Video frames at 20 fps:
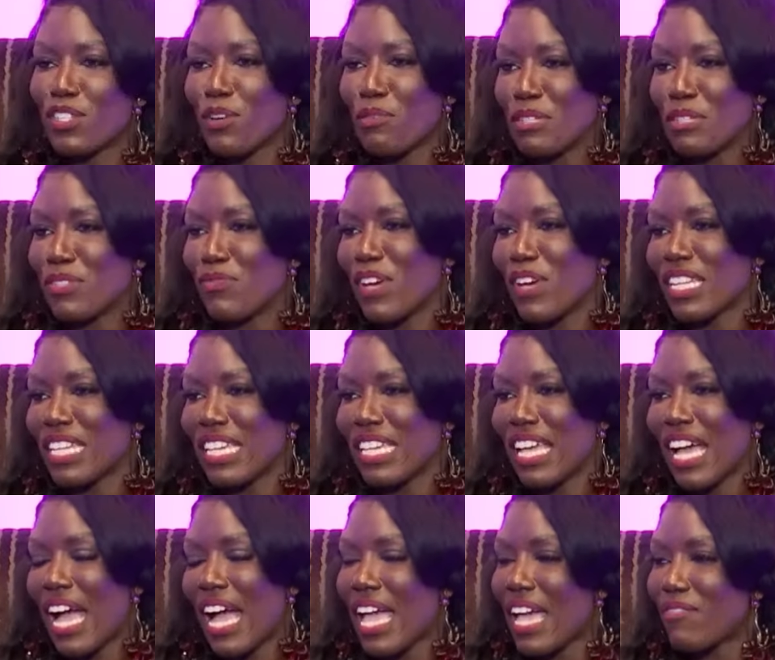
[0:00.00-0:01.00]
you know what's
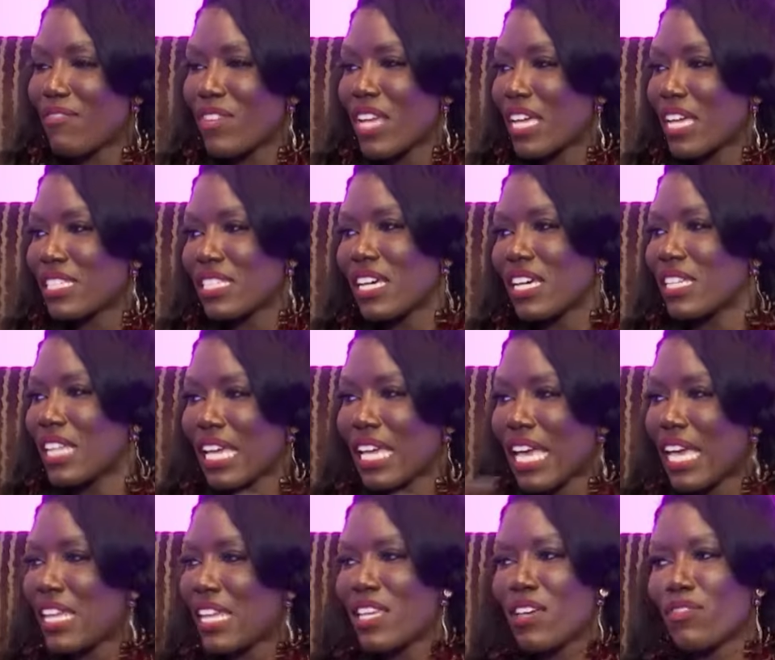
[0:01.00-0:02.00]
funny? I have not done
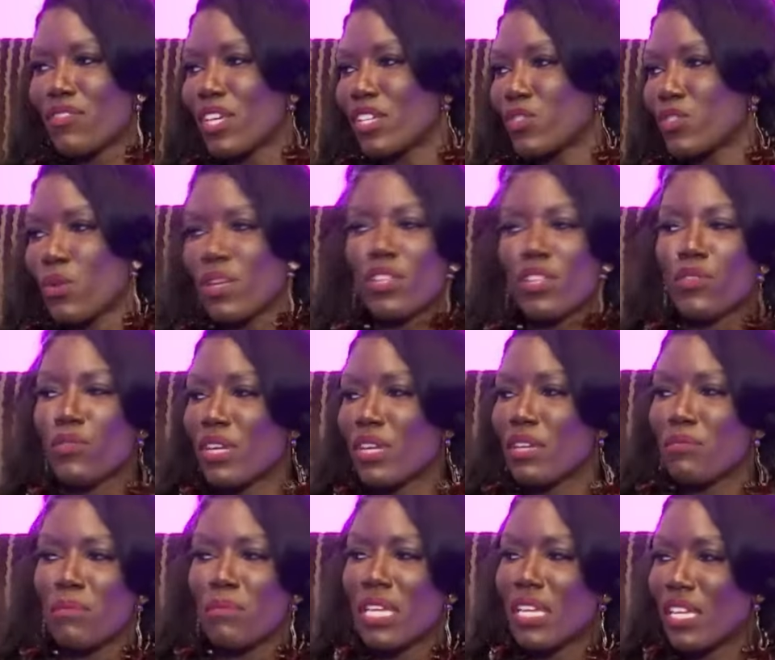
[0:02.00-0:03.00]
like any of the
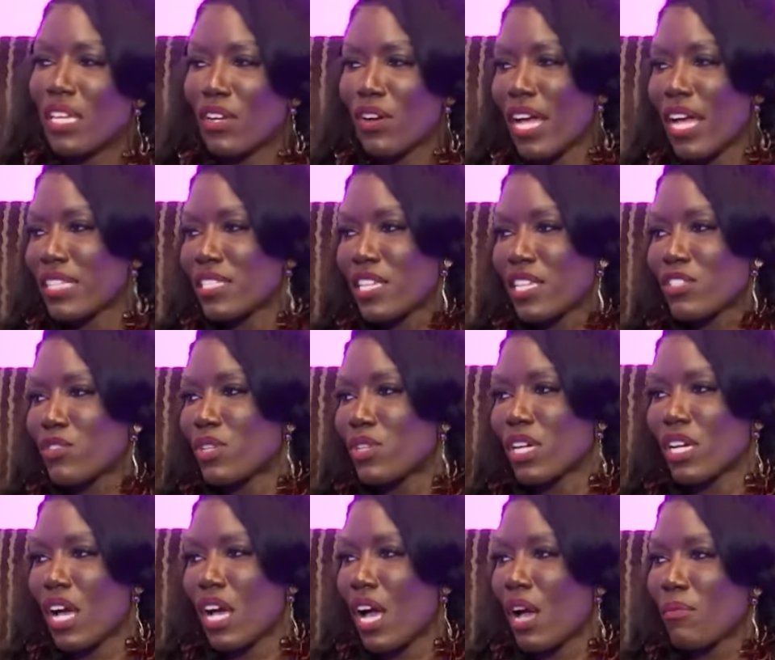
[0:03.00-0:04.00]
23andMe or
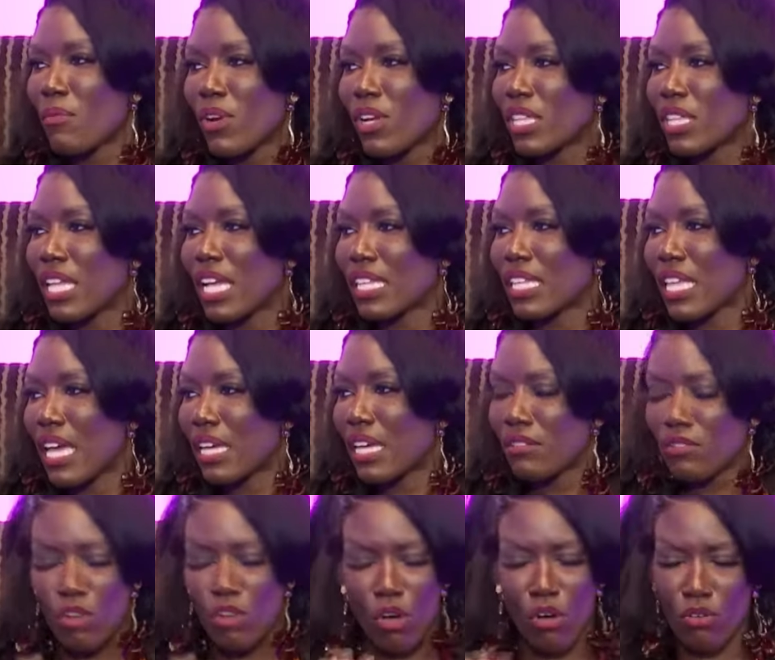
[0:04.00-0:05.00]
Ancestry.com or anything. Oh, you've like
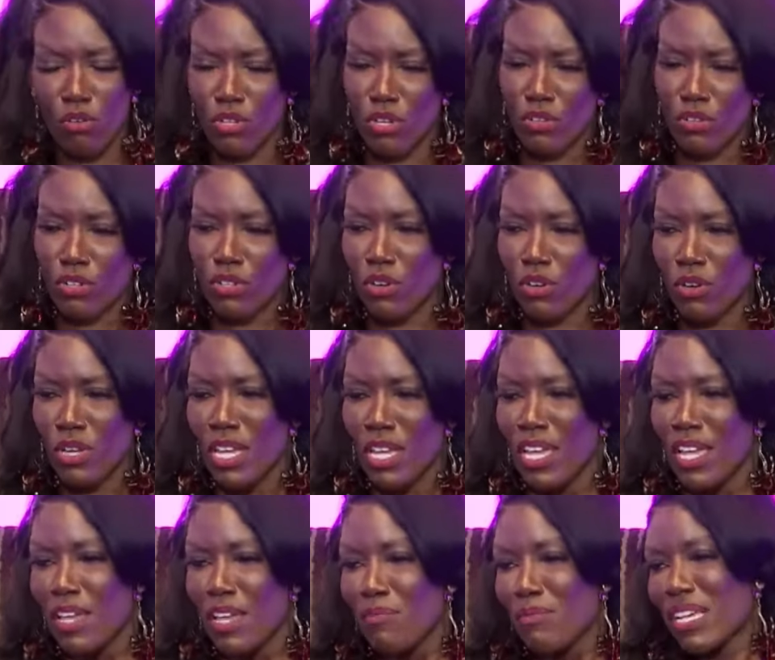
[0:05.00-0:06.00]
not? That. No, no, no, no.
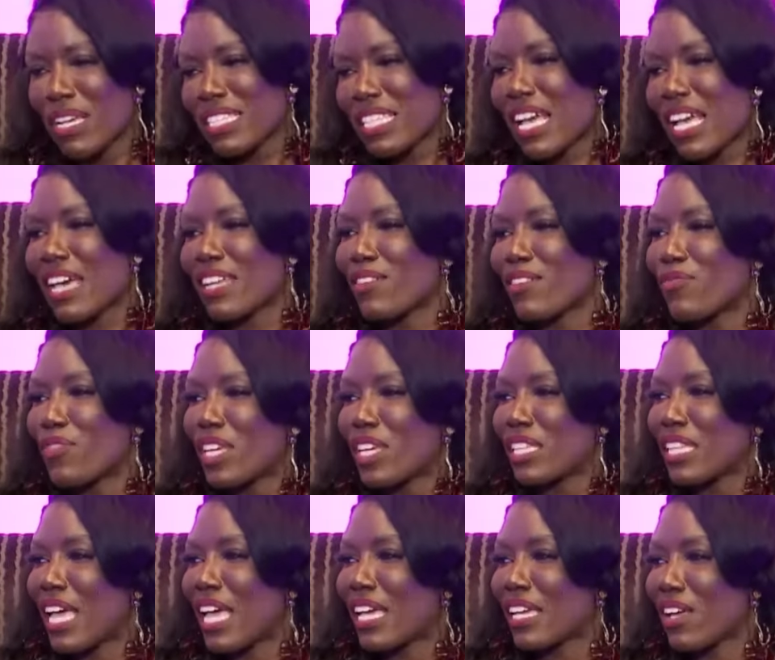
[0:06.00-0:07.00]
Because I kind of
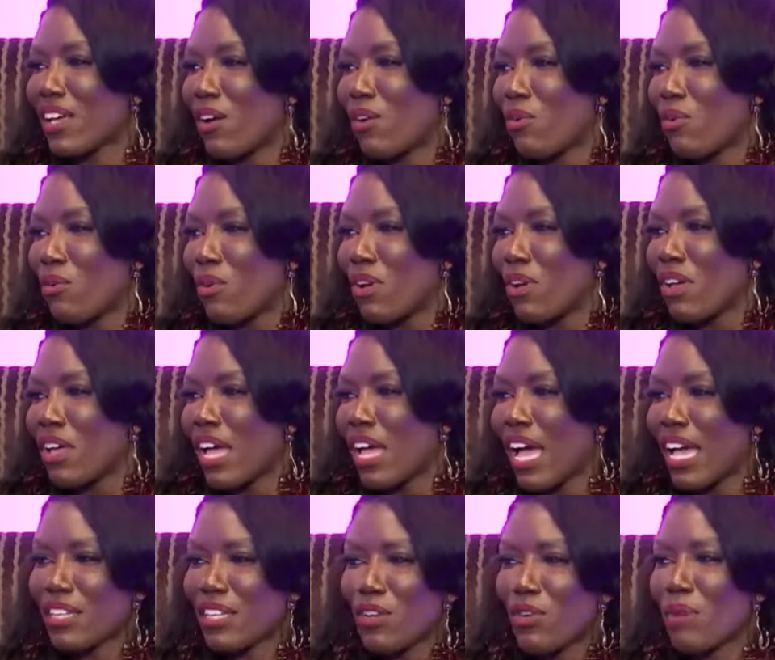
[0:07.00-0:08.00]
feel like, oh,
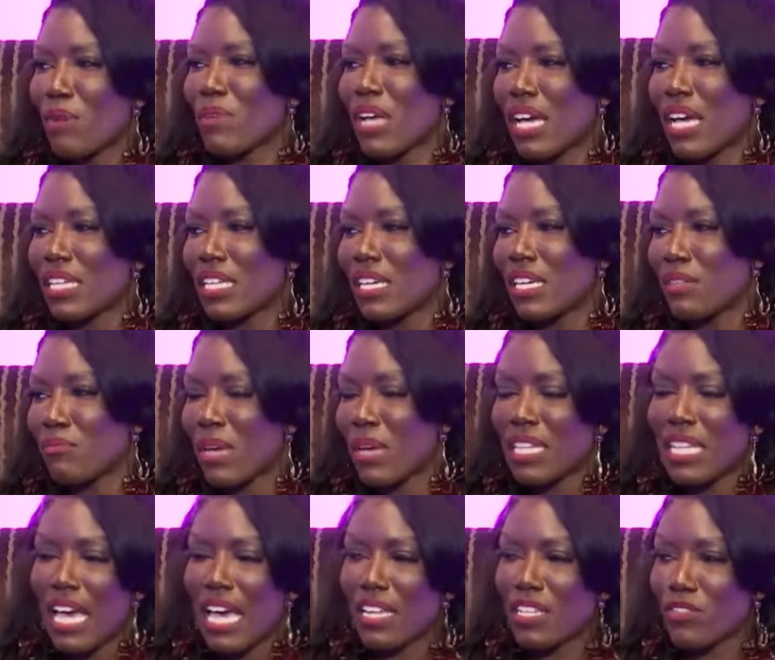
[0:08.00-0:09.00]
I know I'm Ghanaian. Mm.
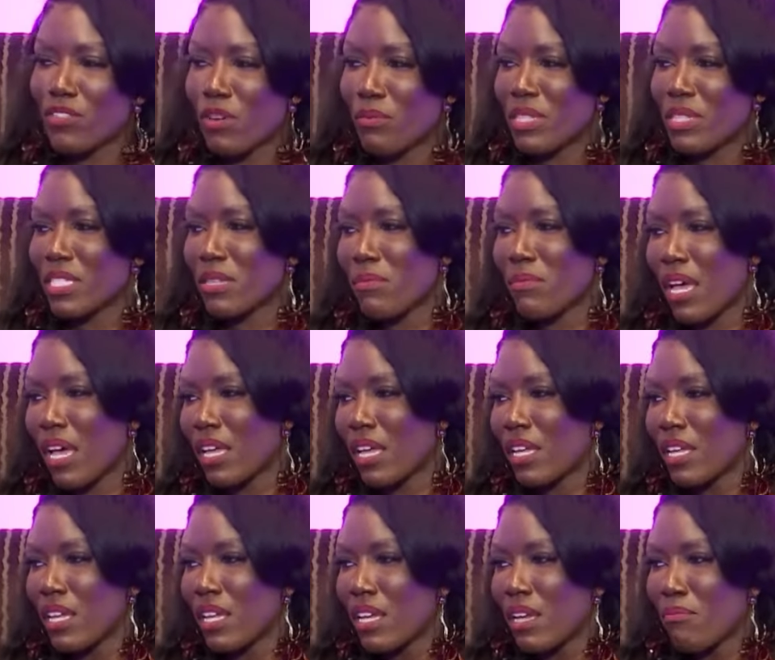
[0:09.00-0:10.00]
My dad is from
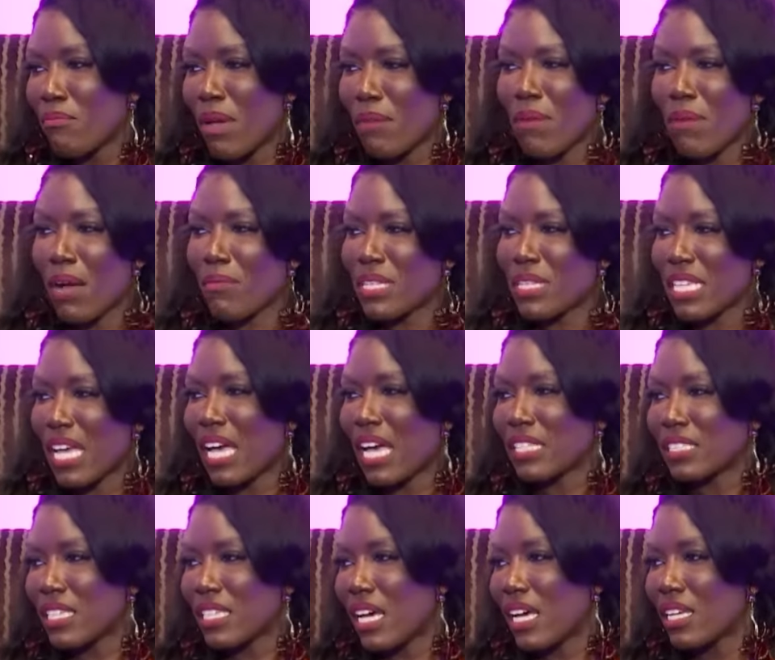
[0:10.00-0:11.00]
Nzima. My mom is
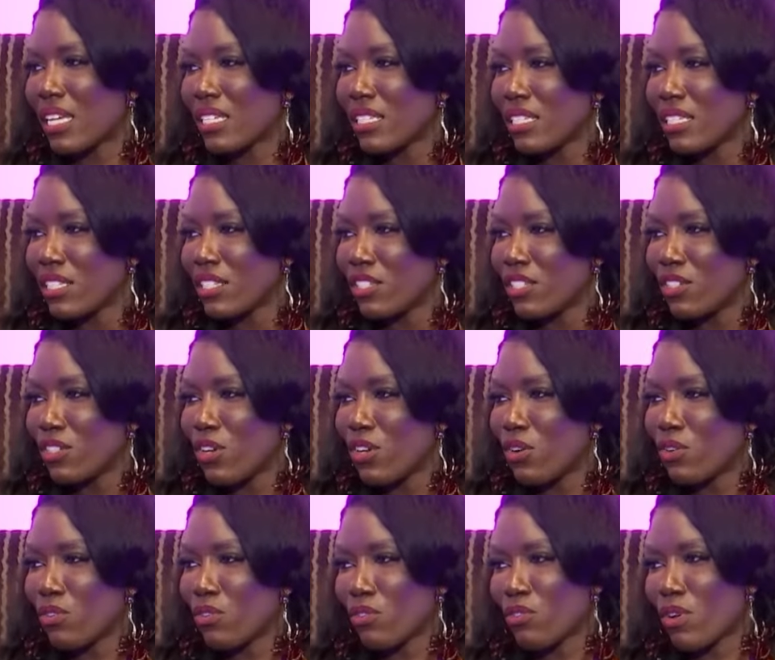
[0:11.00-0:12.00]
Ahanta. You
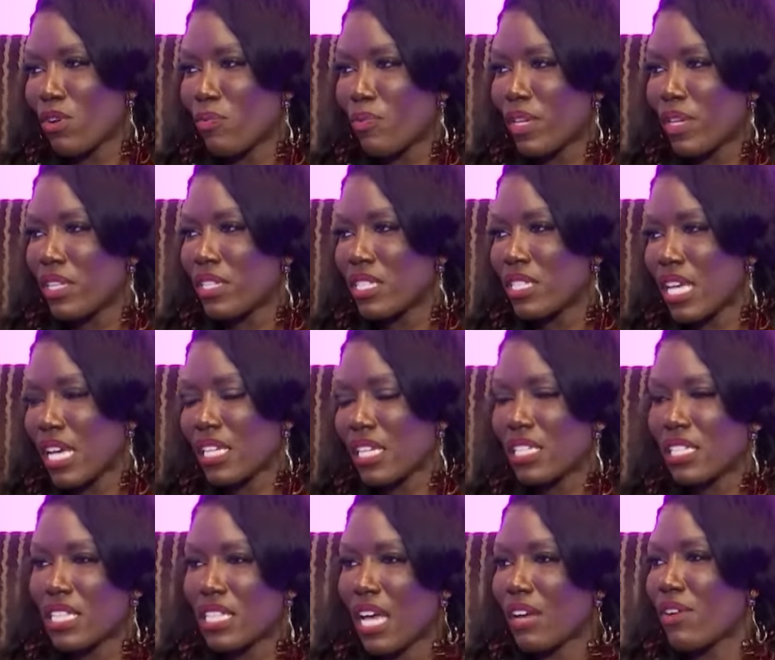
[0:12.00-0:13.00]
know, grew mm. up in
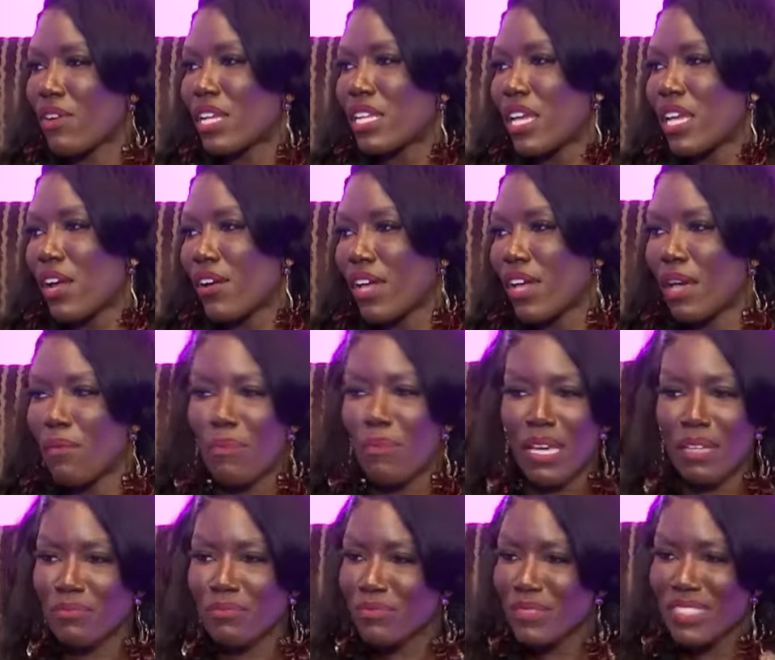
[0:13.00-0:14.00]
Sekondi-Takoradi area, but